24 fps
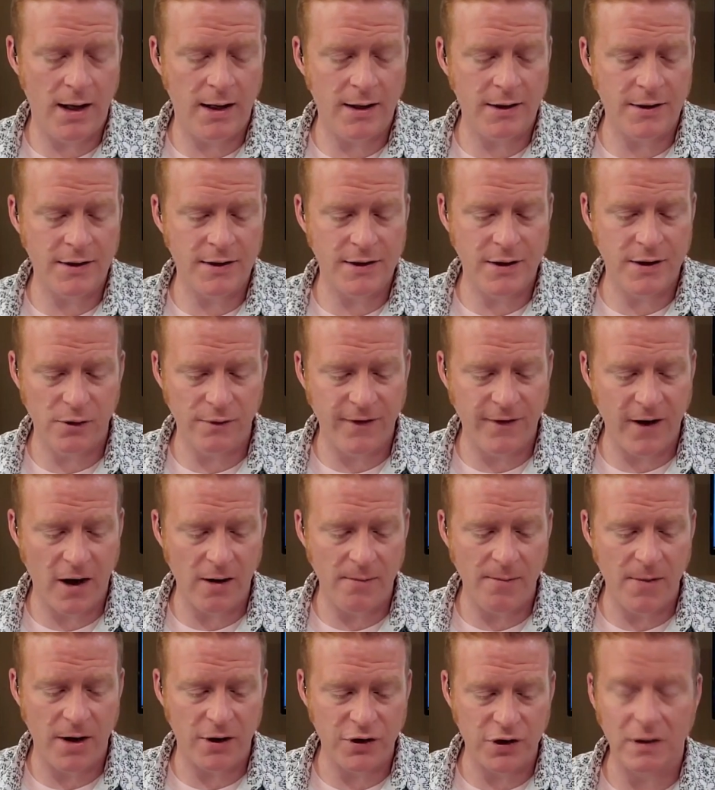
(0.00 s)
uh, still
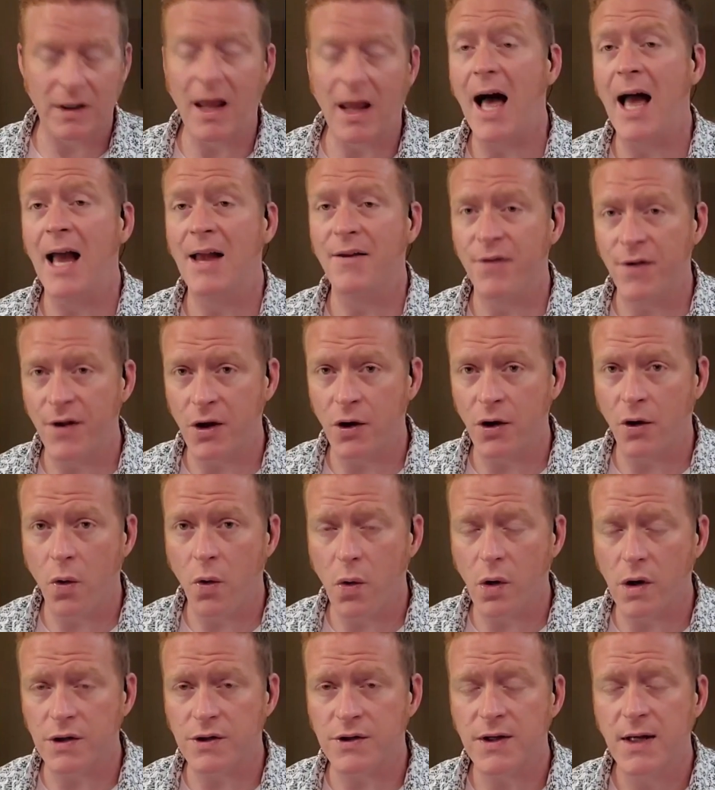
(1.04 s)
very much alive in the
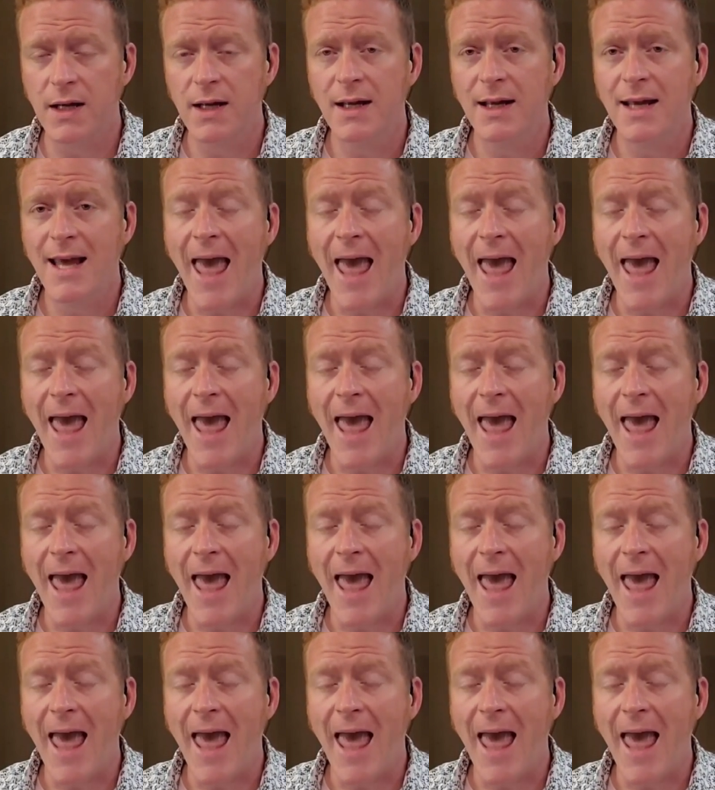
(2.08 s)
courts,